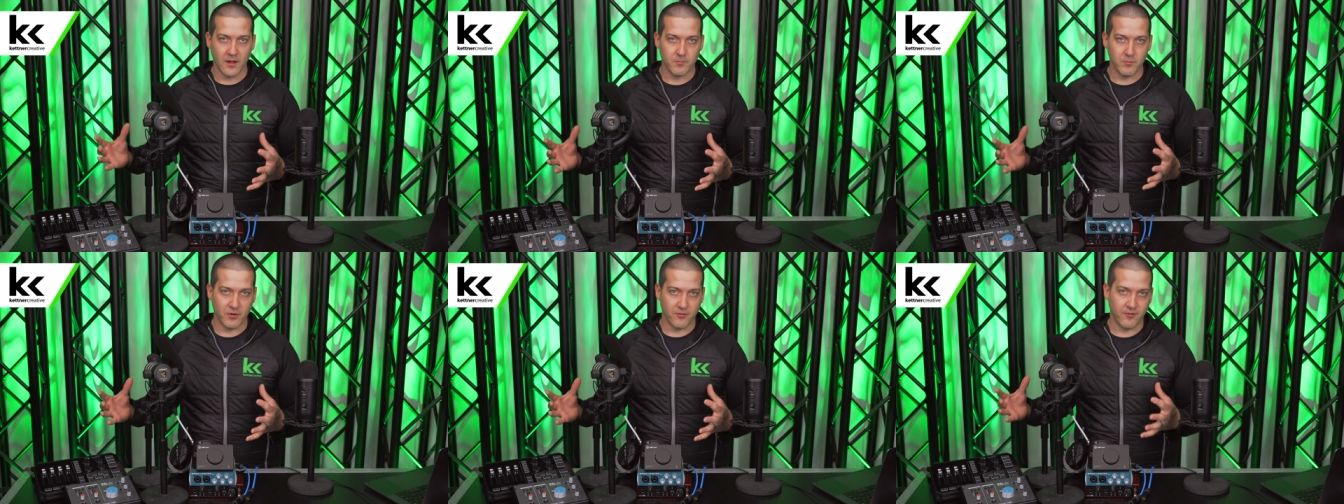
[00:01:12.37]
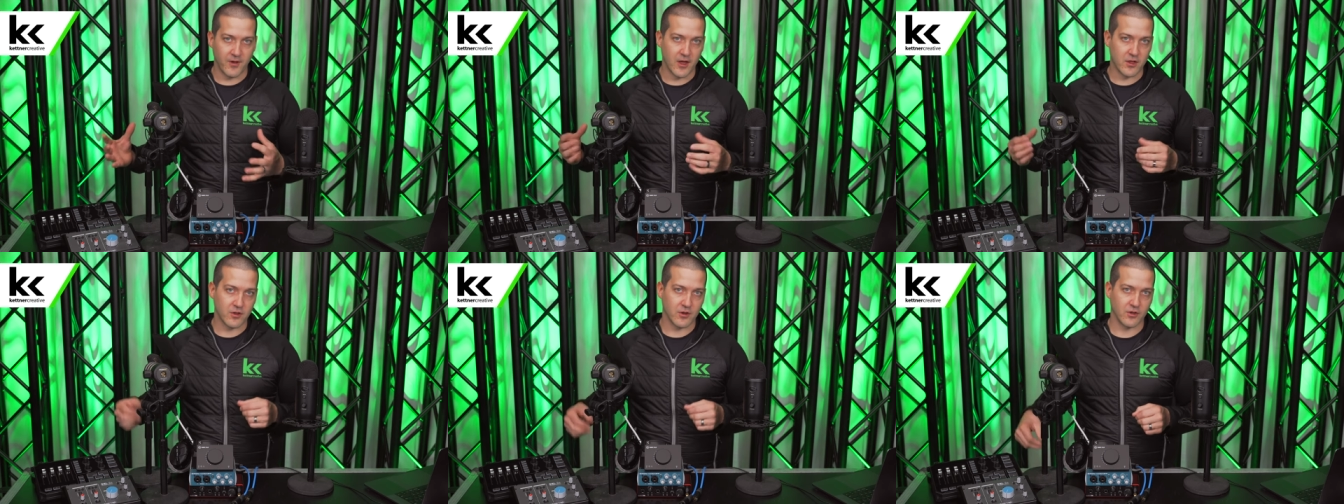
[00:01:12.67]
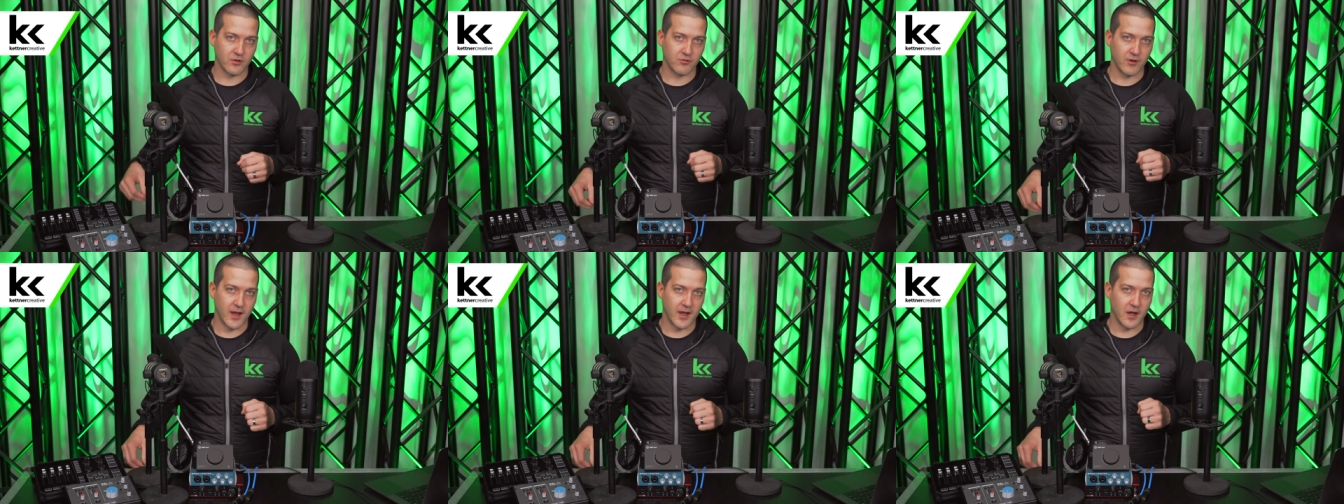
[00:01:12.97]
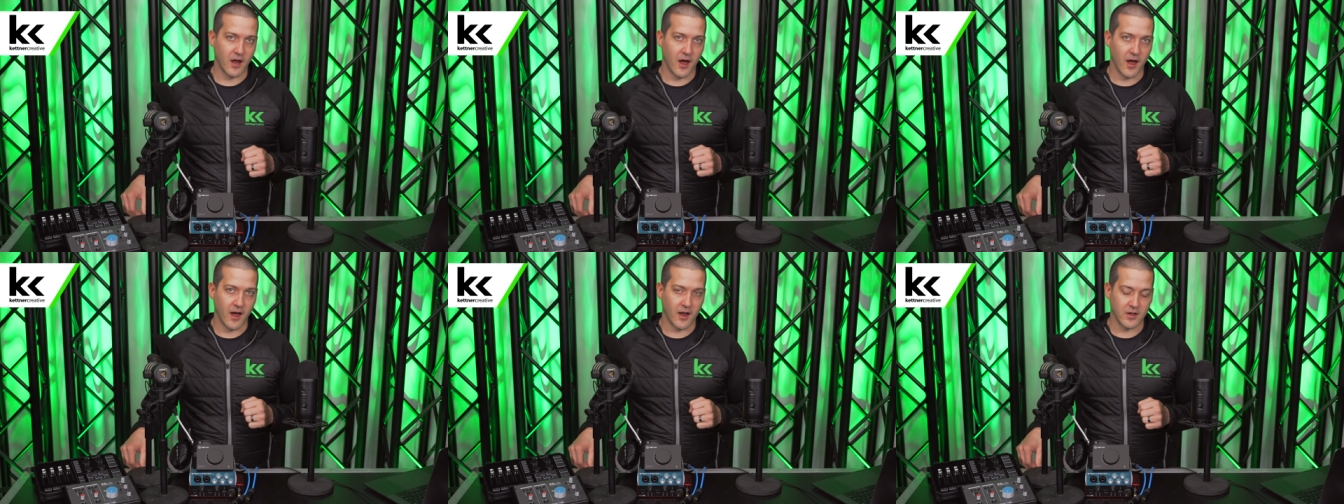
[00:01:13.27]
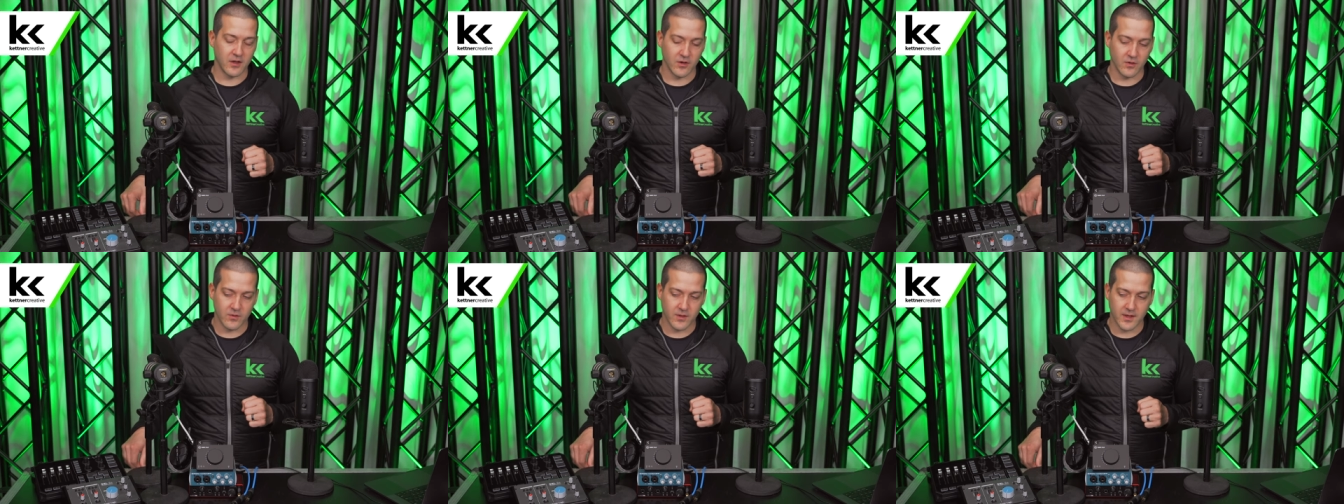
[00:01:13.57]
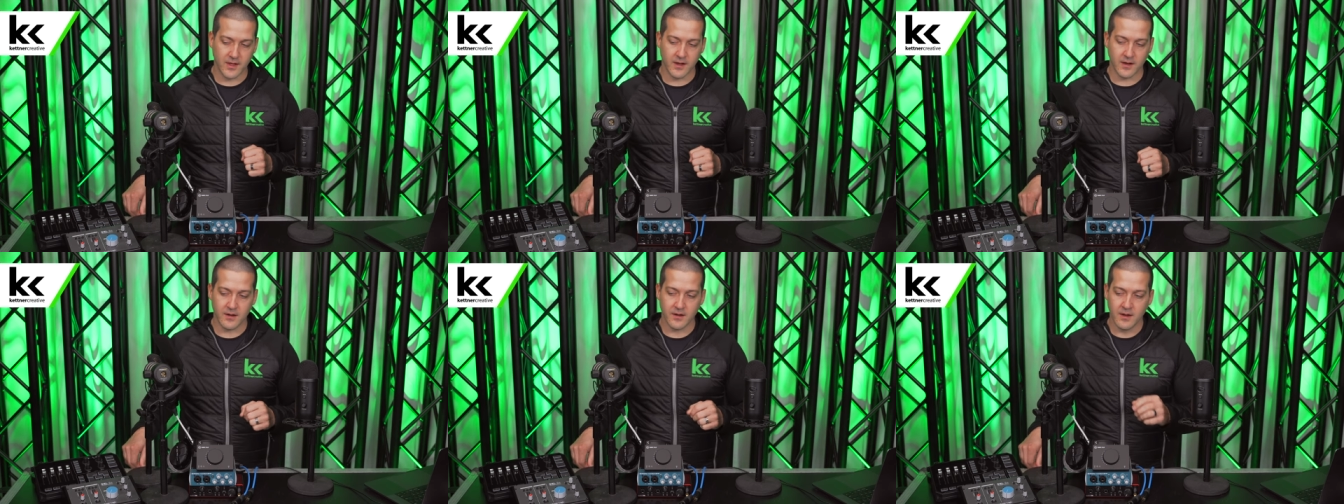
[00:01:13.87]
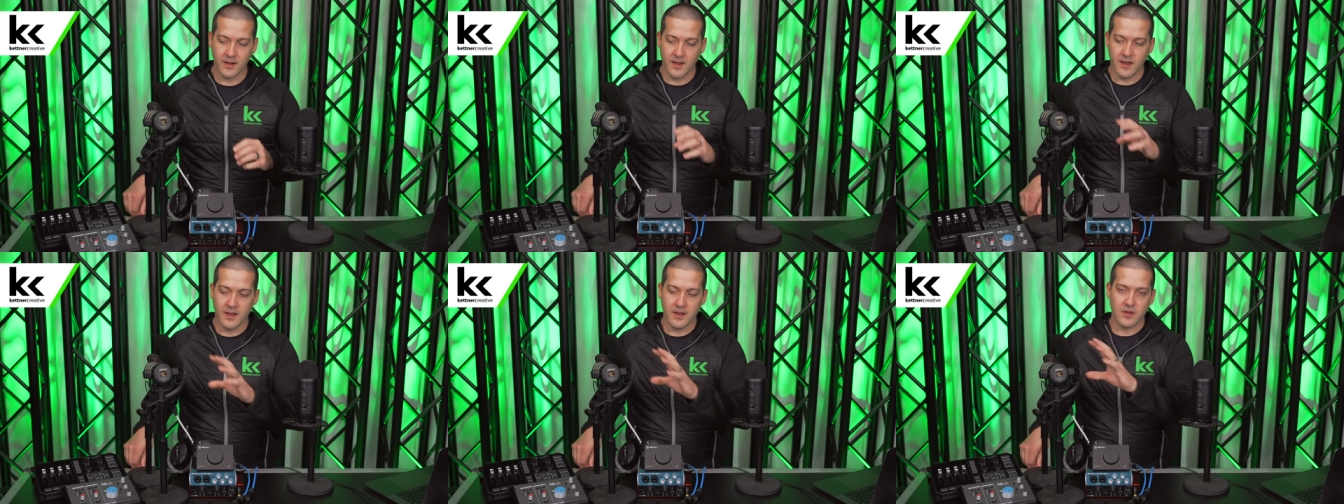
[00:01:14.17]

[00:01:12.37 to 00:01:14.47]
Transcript: professional grade audio gear,